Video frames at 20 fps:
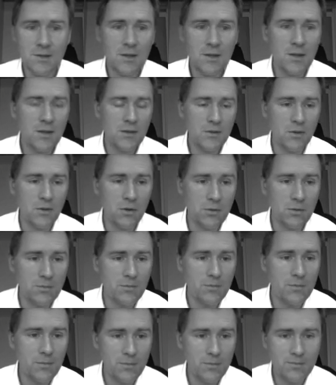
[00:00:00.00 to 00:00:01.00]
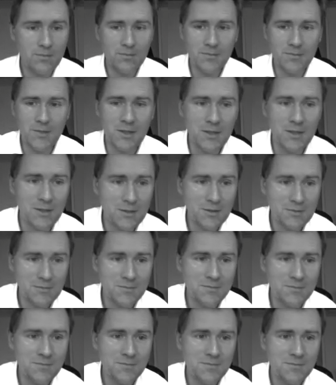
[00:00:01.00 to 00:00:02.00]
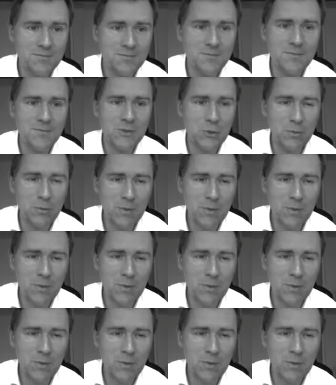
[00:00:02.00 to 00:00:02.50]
So, you